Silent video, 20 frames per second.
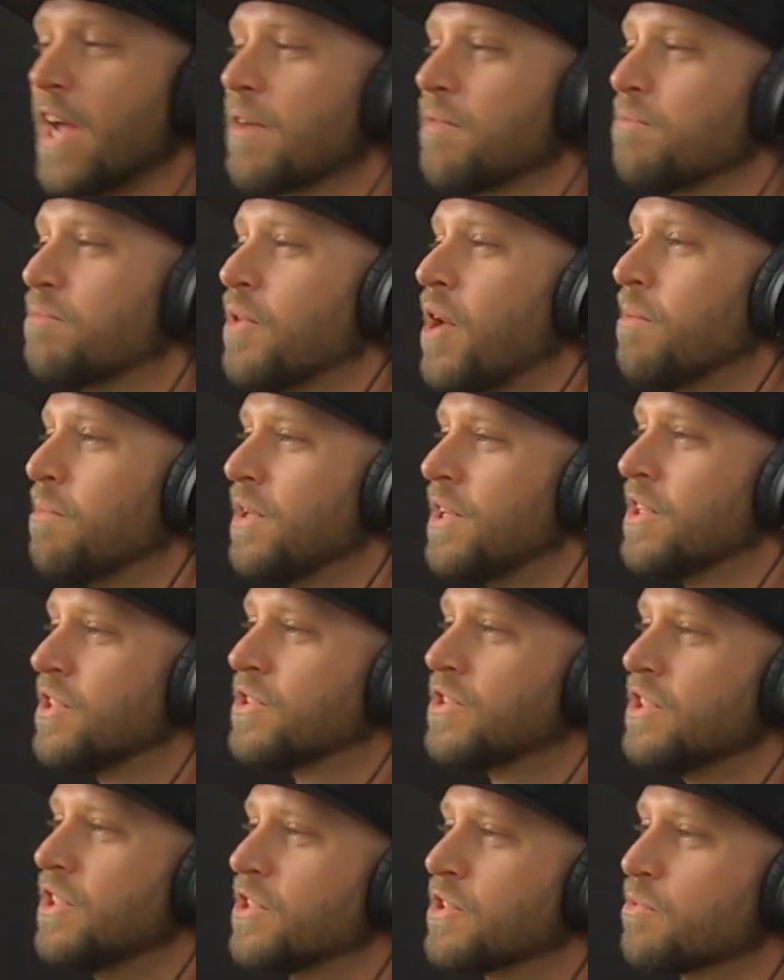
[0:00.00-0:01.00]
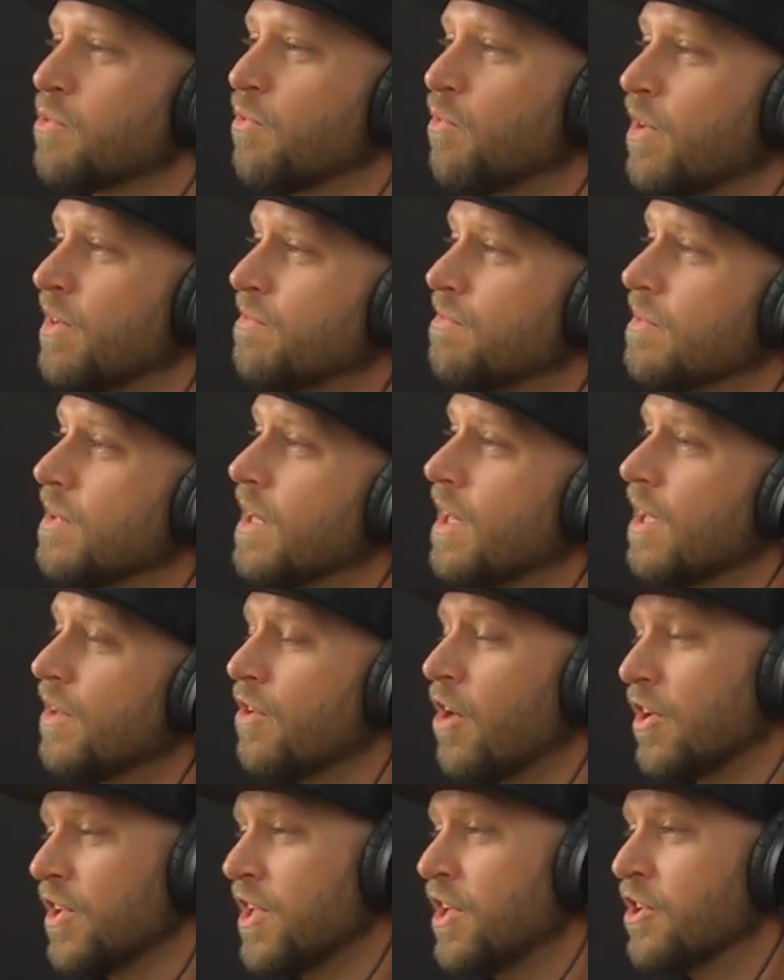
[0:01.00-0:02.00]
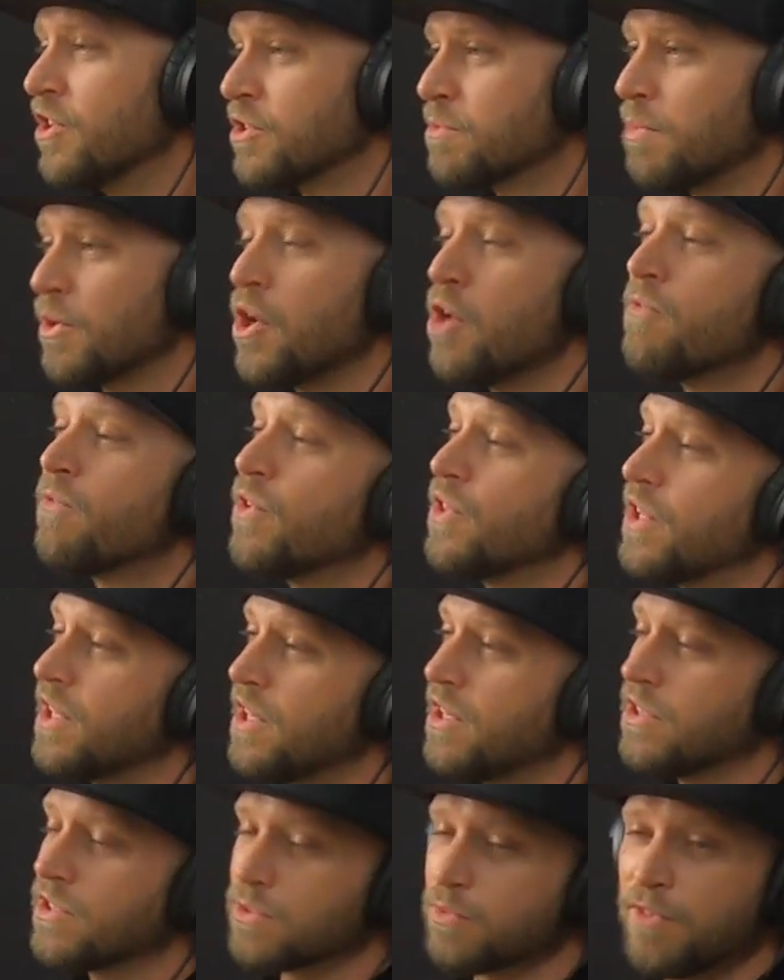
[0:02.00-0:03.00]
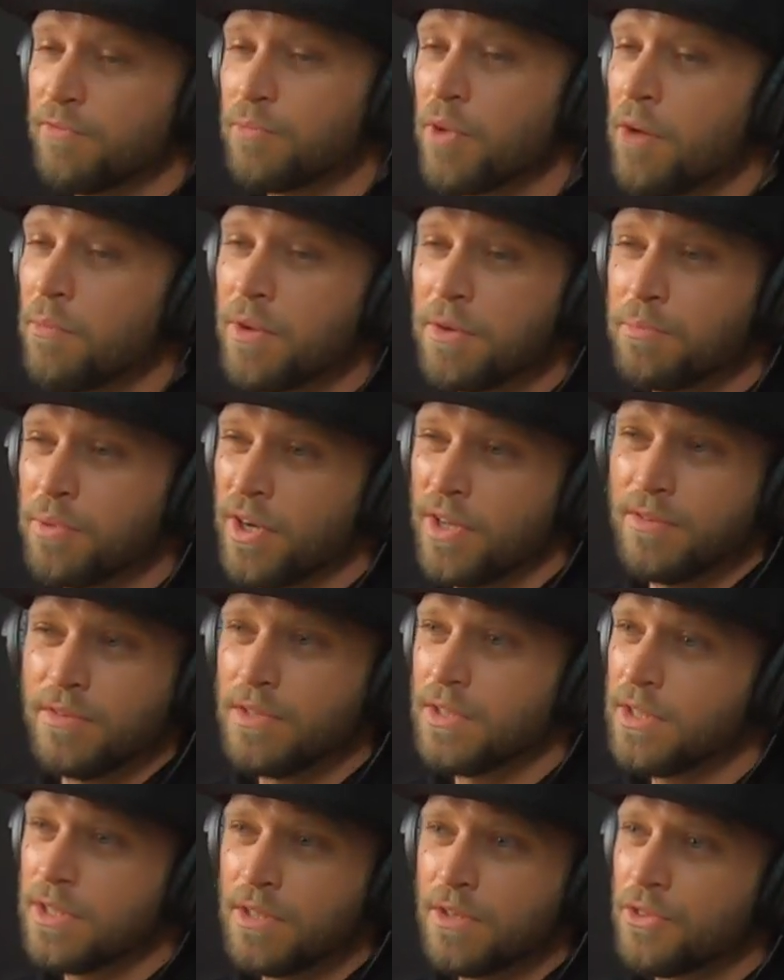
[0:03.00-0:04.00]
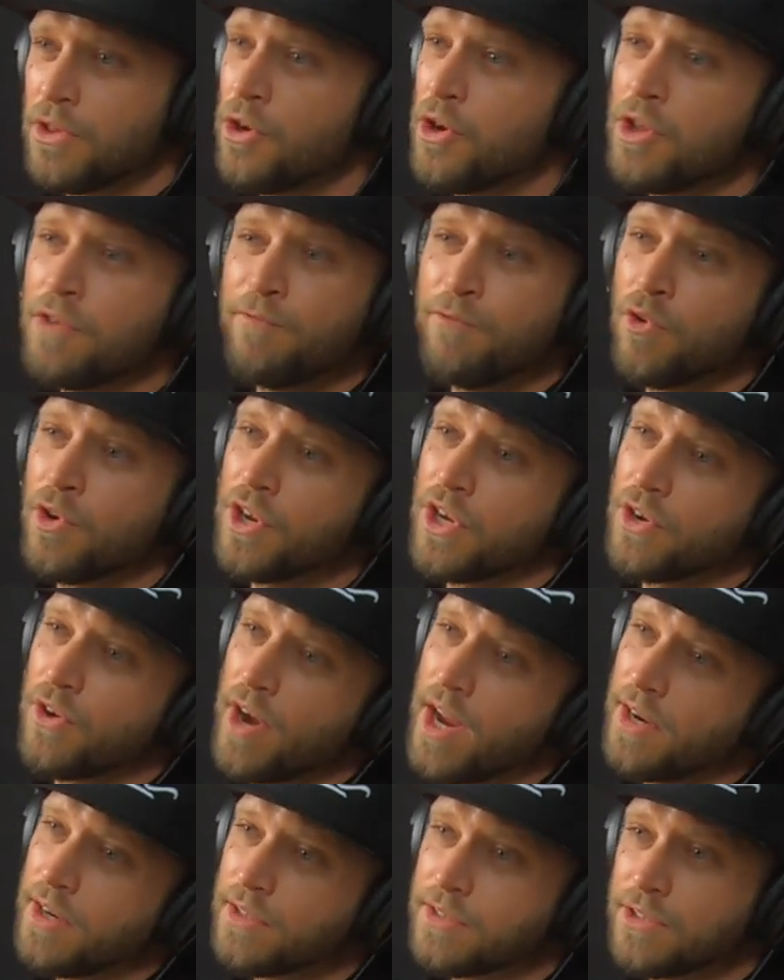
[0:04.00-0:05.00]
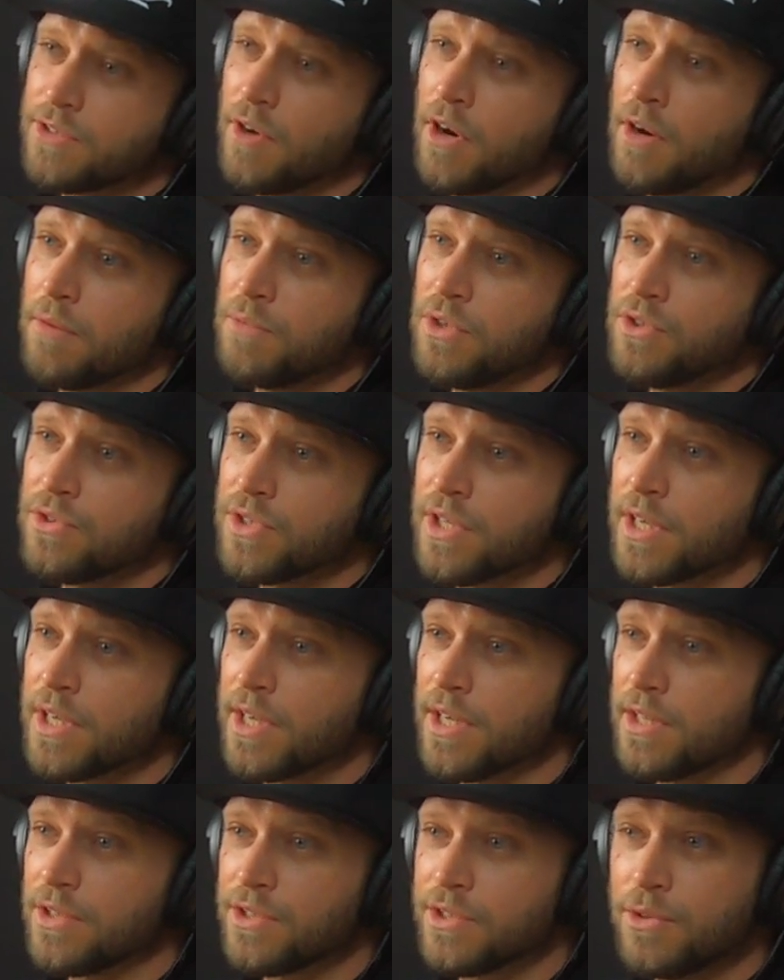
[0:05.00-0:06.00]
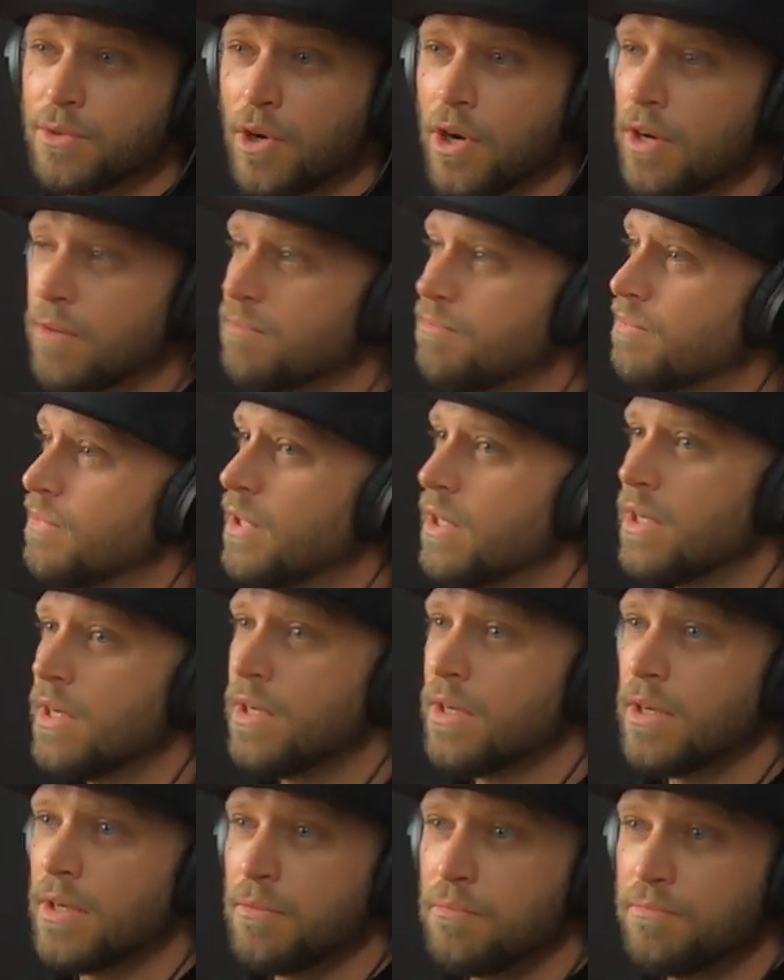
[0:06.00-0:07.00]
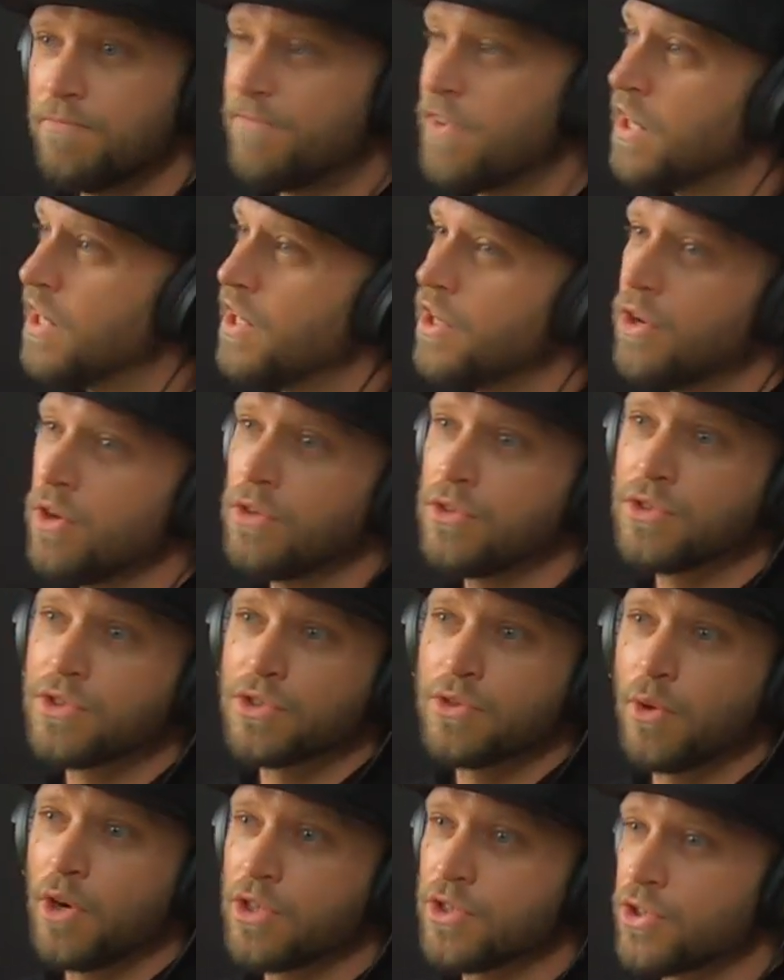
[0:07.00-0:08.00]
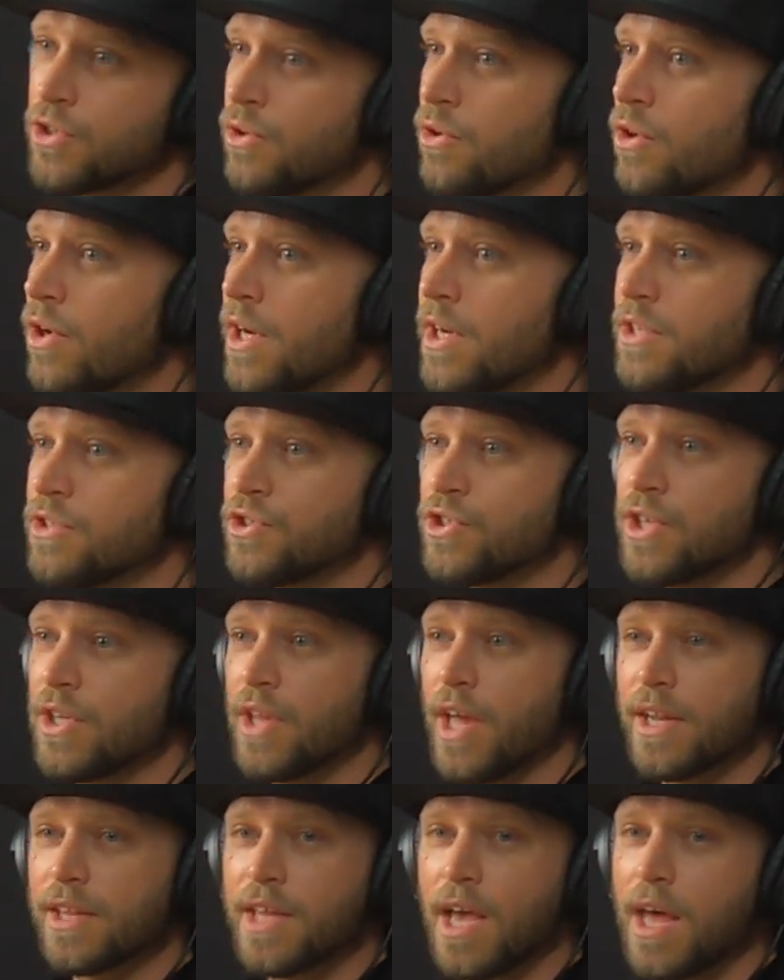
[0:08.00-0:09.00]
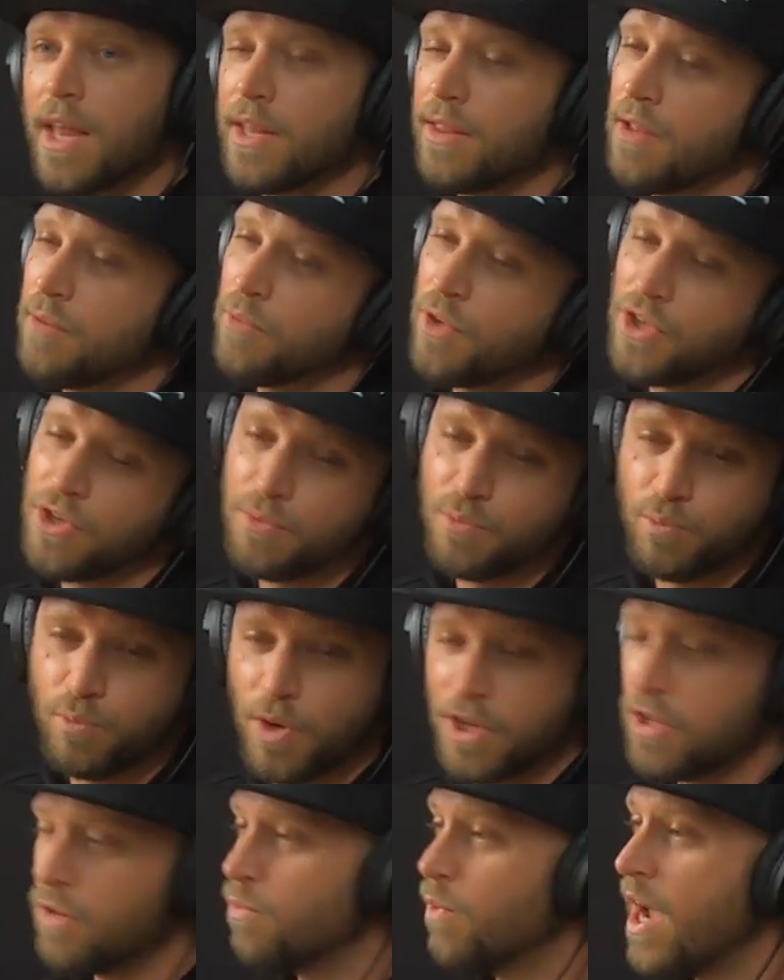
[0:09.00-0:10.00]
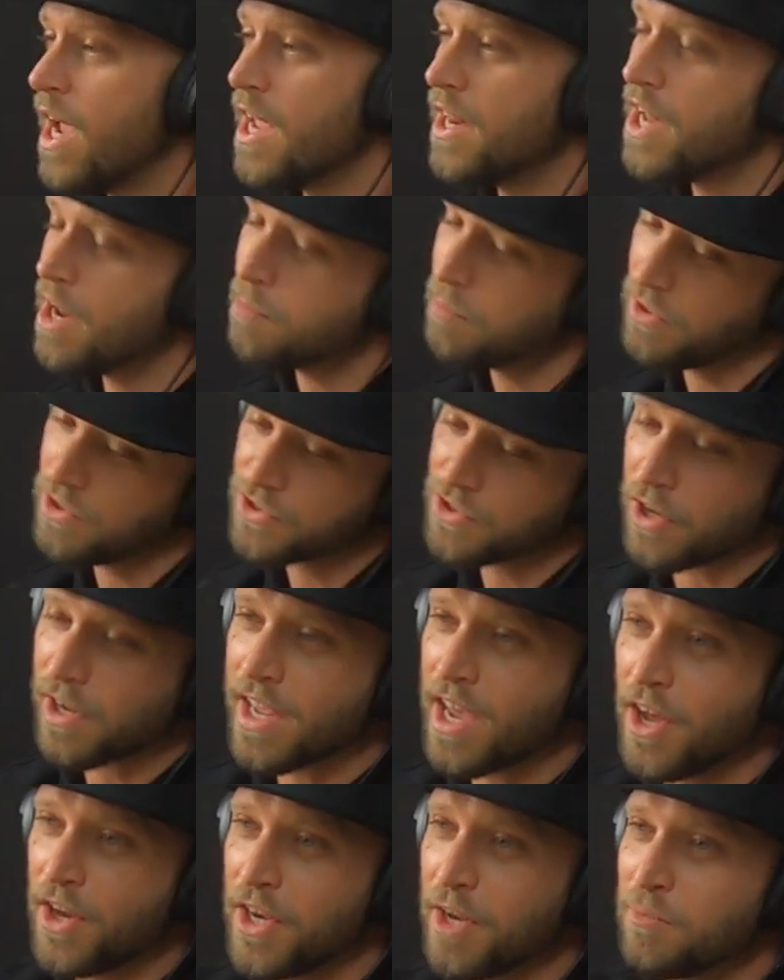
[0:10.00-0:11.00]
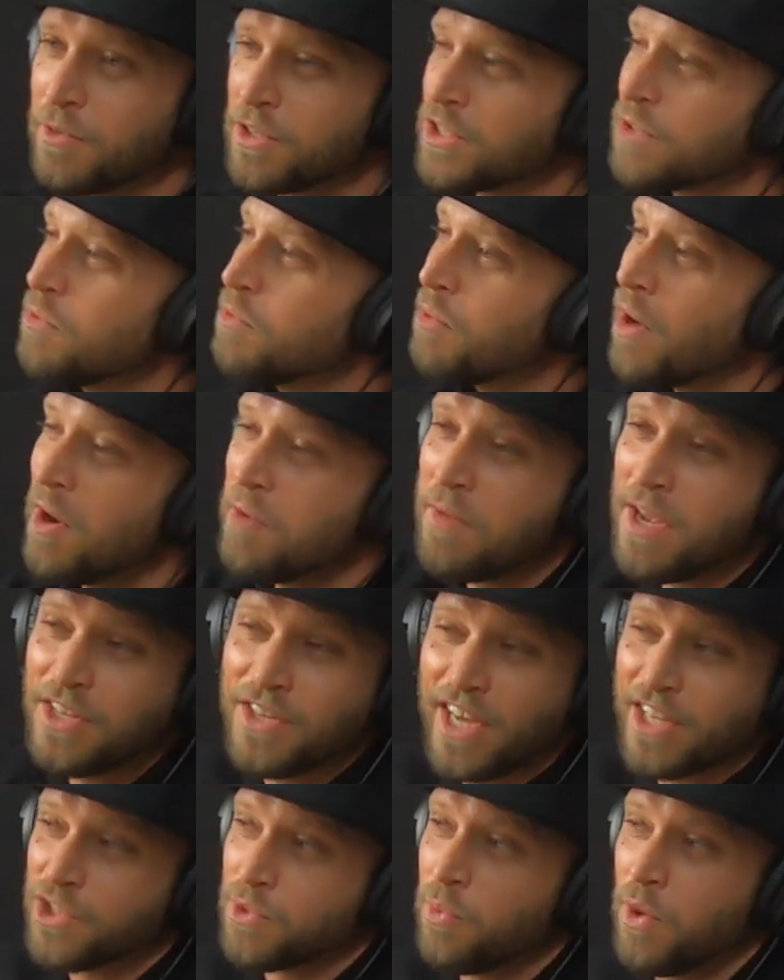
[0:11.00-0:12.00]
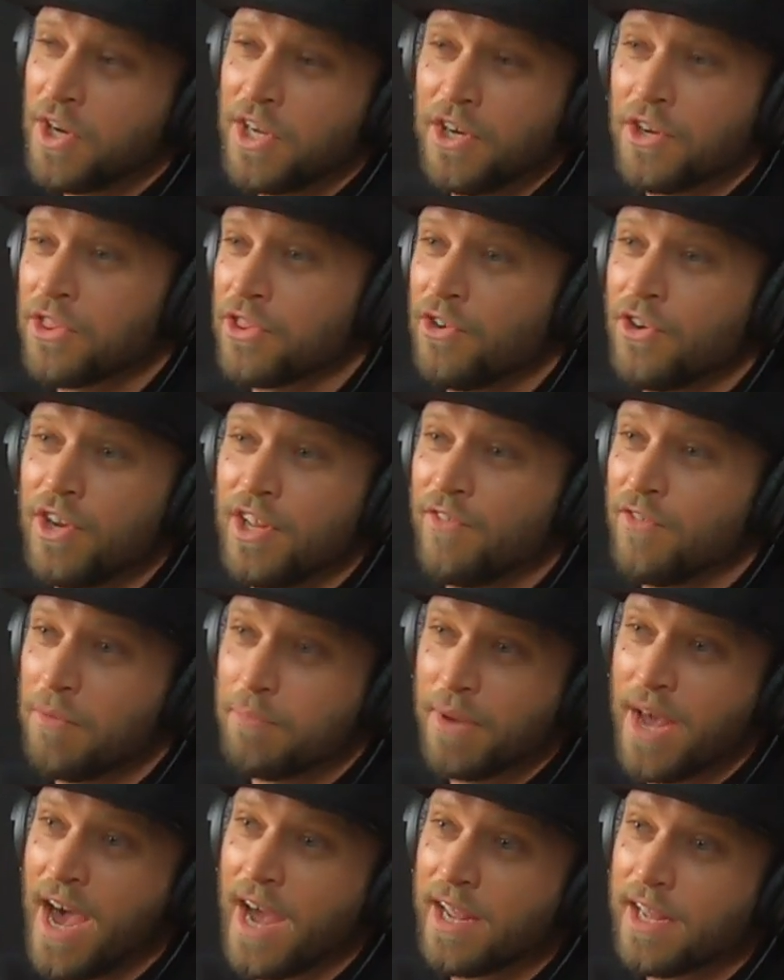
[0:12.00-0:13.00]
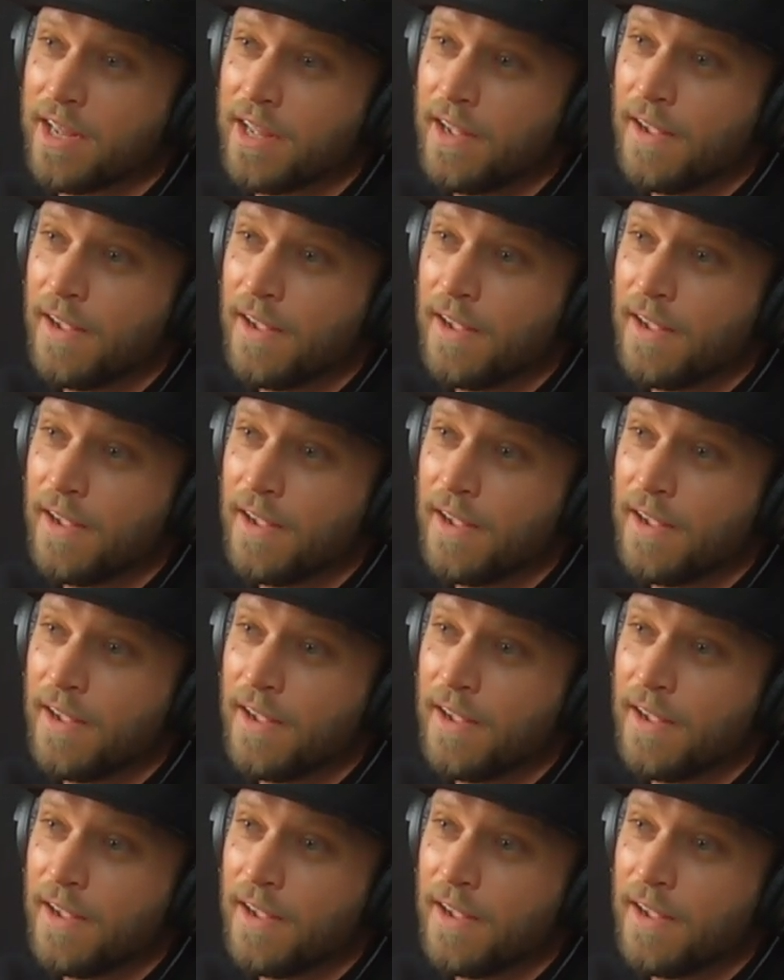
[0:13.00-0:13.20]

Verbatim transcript: like probably there's years where we've not years, but over the years we've probably put 30, 40 grand into our music, into our videos to our tour and, and shit like that. And then when you when you weigh it up and you start counting numbers, we probably made like twenty or thirty of it back.